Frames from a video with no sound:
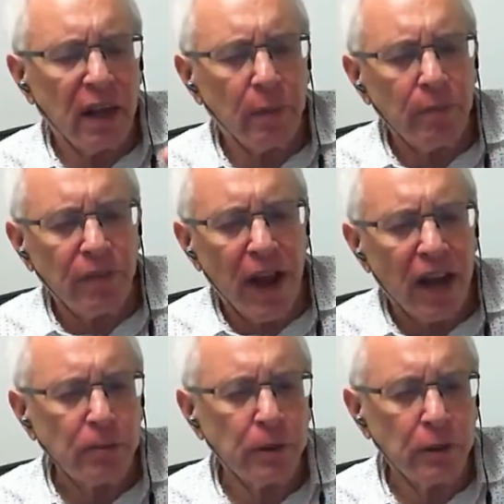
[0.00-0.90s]
in the
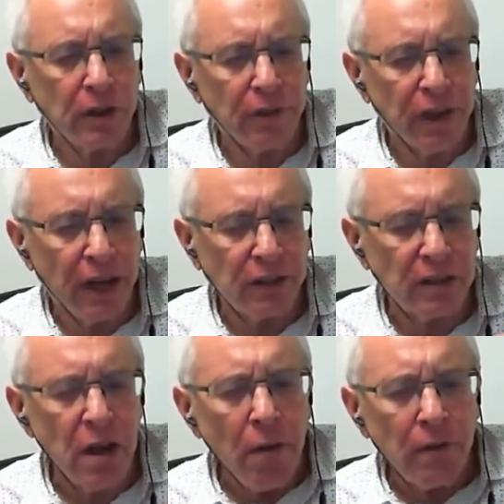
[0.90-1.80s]
vast majority of cases,
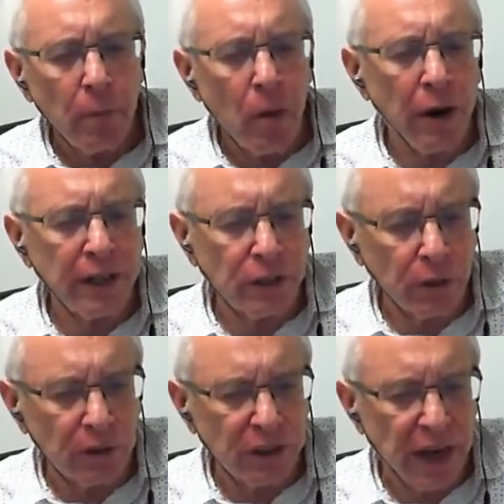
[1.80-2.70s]
the market
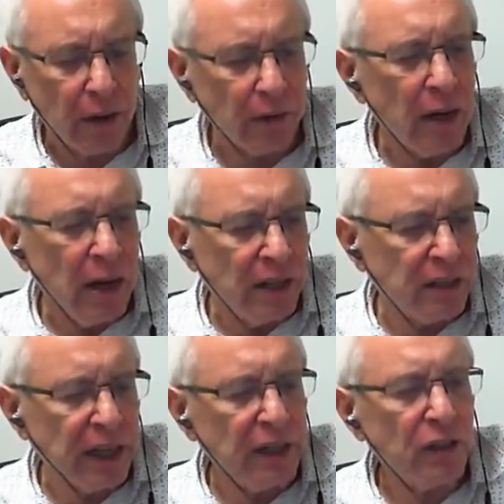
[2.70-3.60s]
sorts it out. The
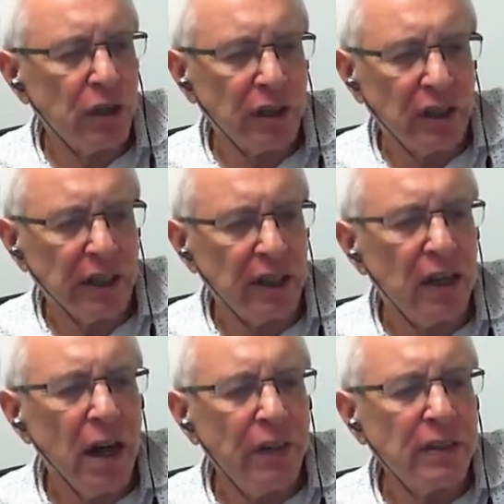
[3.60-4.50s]
signals are clear.
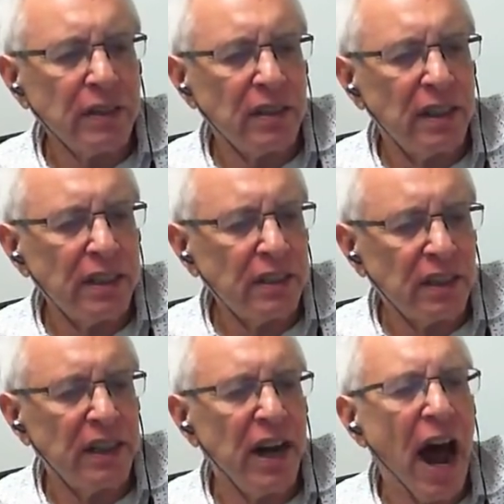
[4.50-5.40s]
This is a
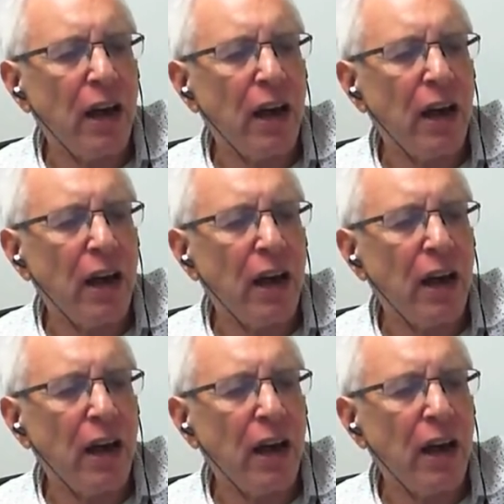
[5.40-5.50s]
knockoff.